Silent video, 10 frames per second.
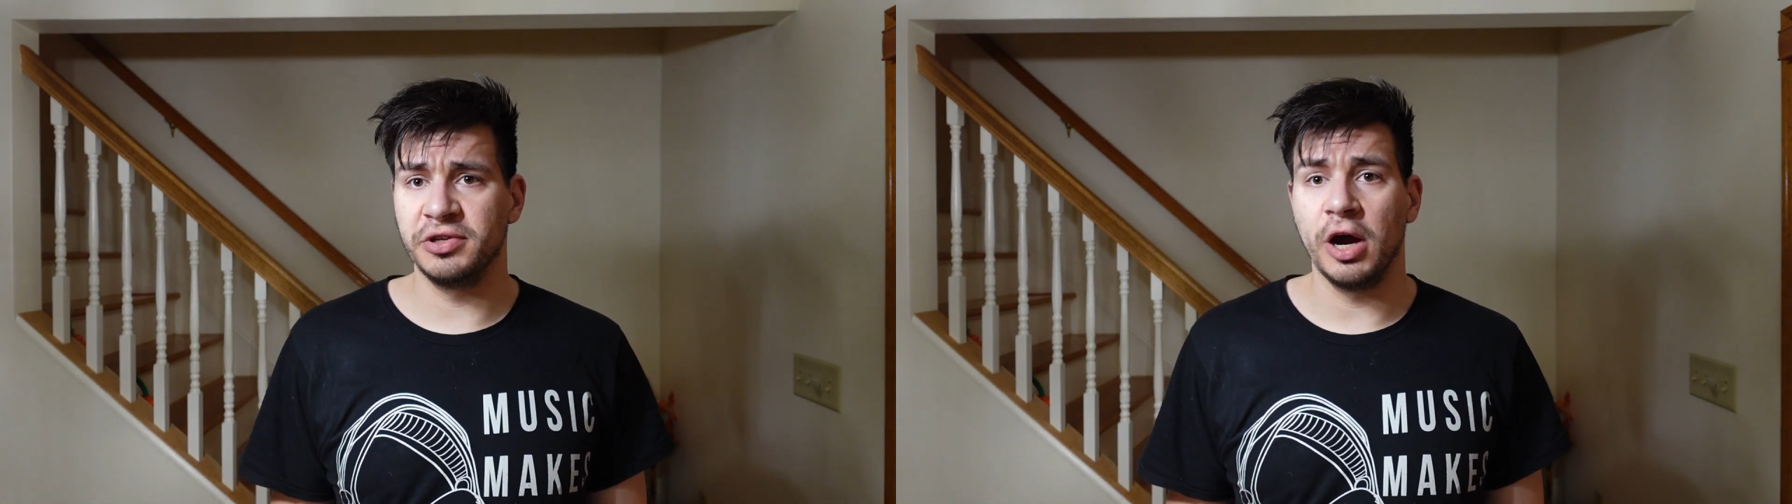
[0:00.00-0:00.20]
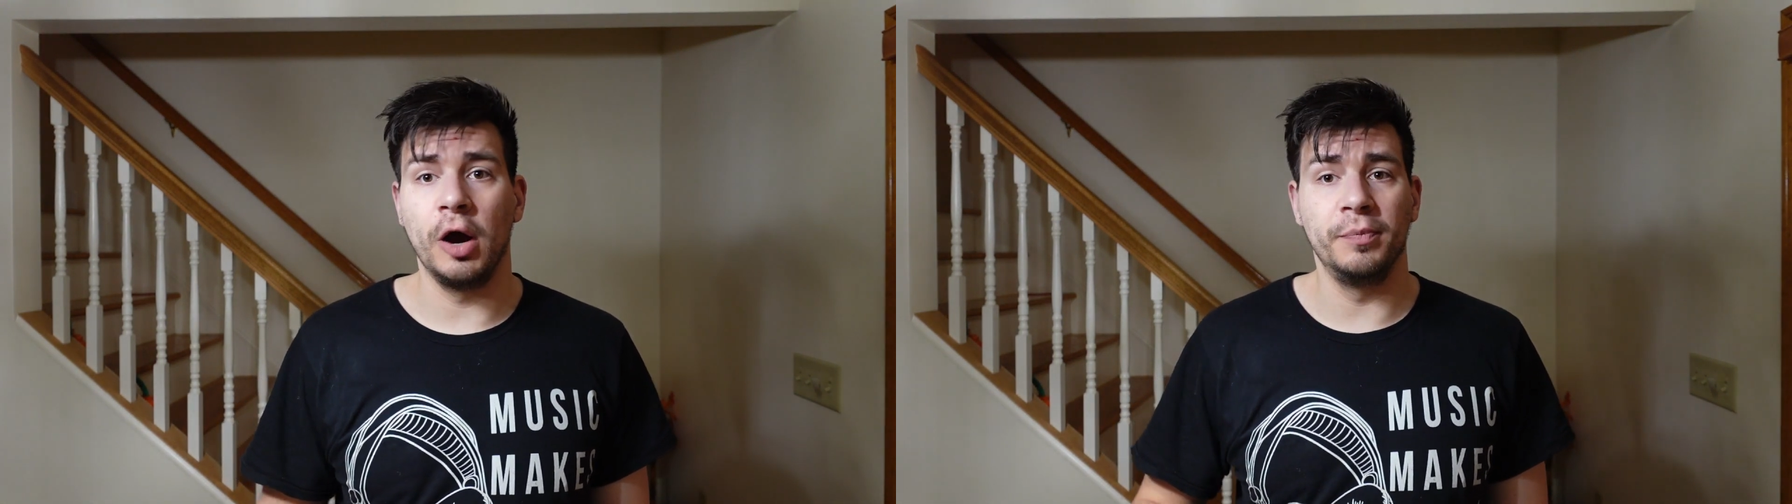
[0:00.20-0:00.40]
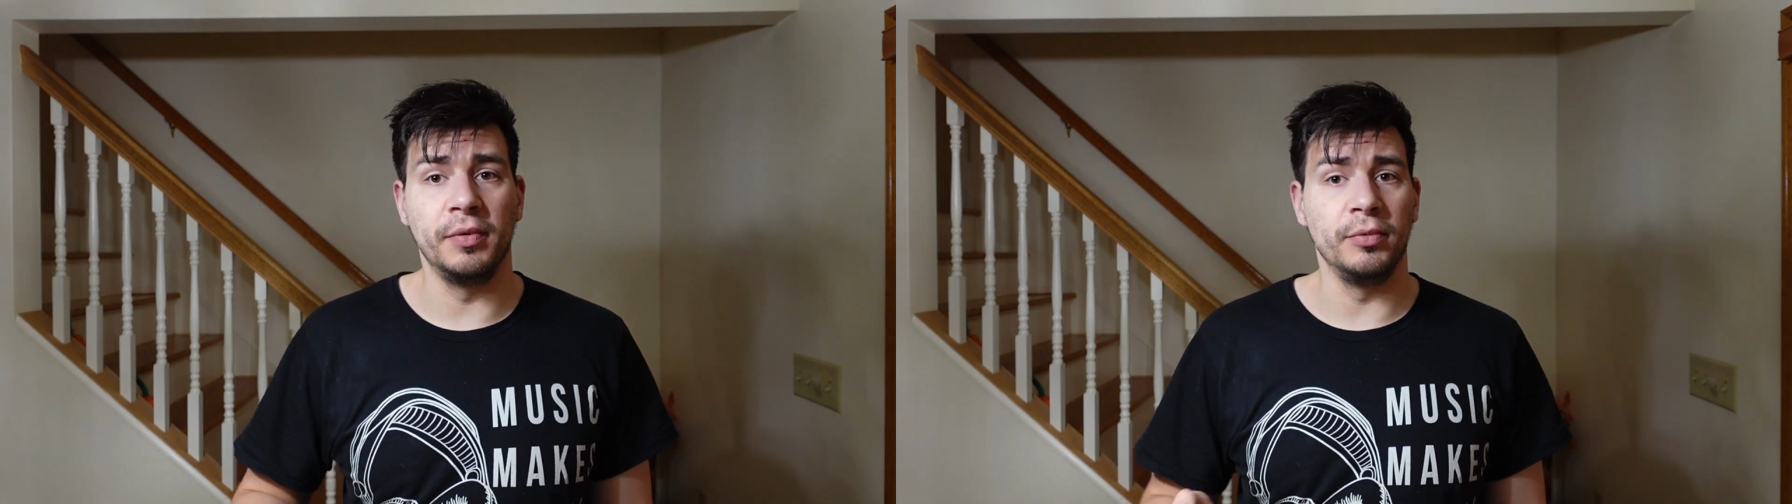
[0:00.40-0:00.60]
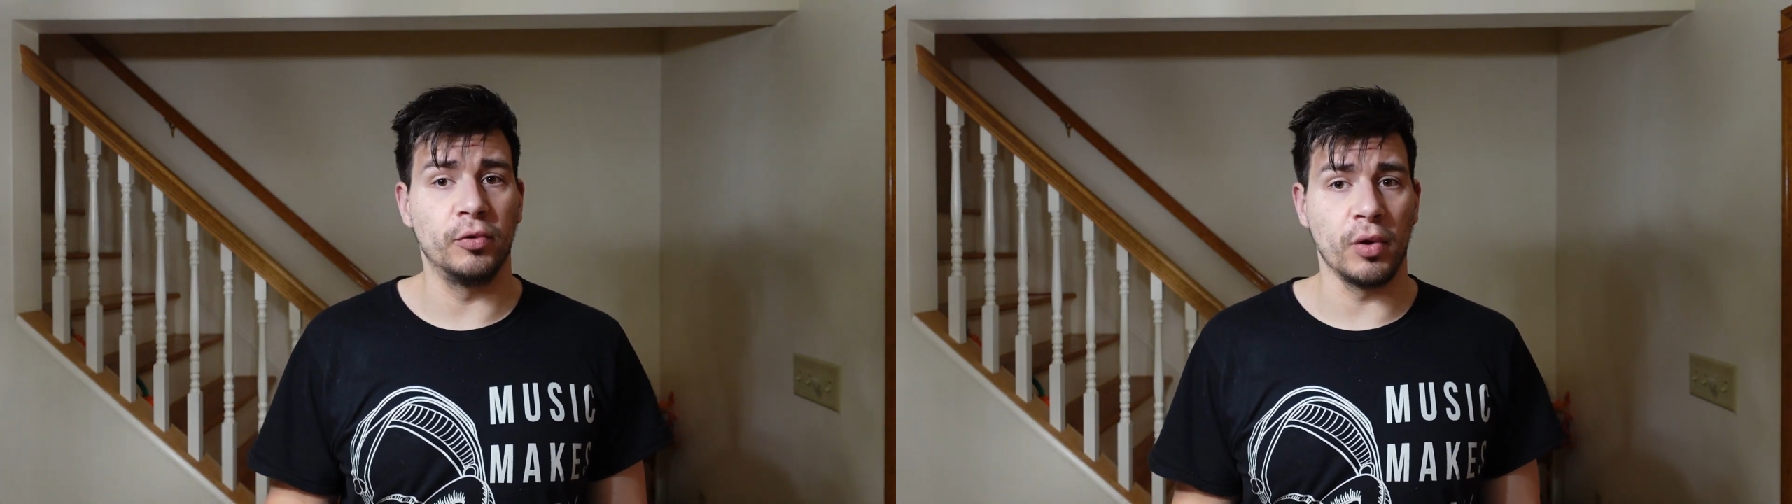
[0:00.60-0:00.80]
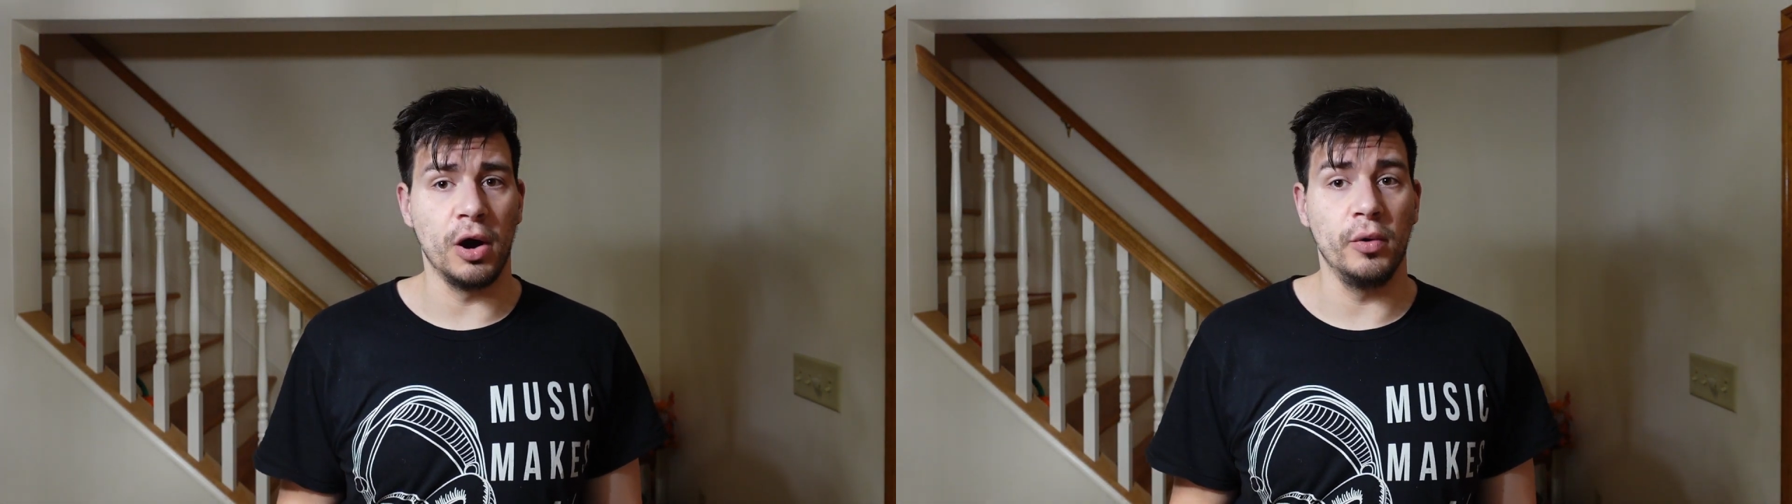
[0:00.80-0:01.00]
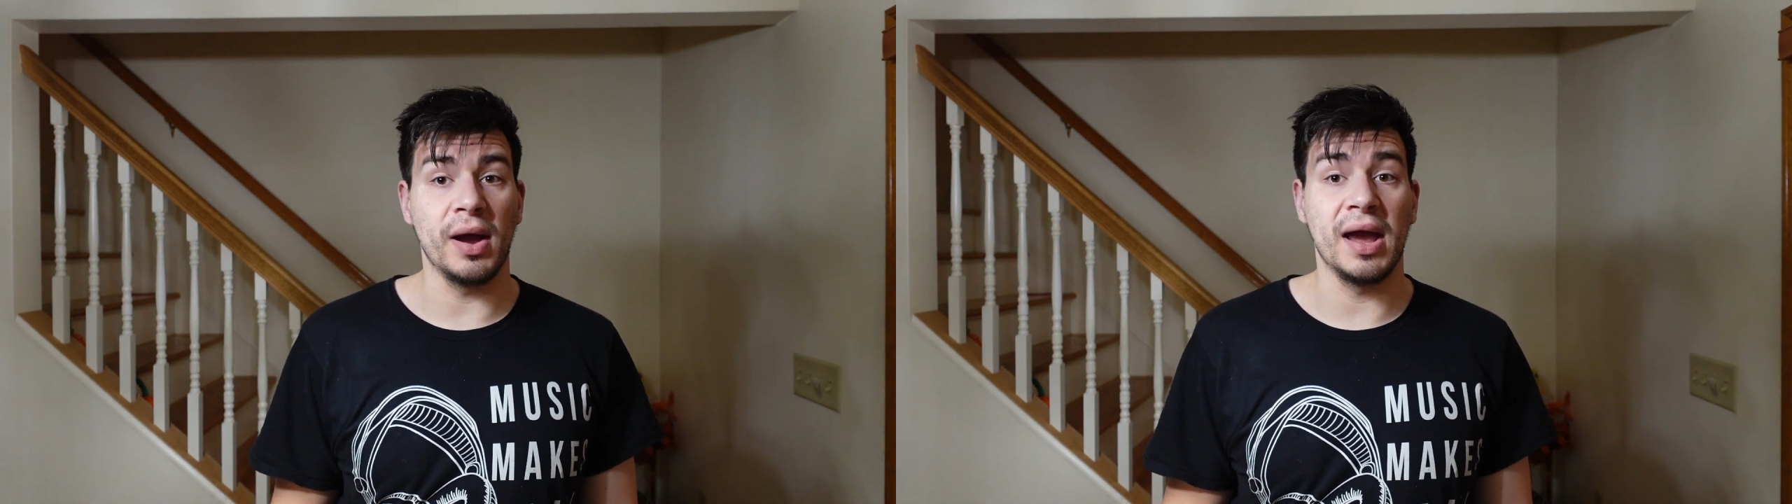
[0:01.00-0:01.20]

to help them grow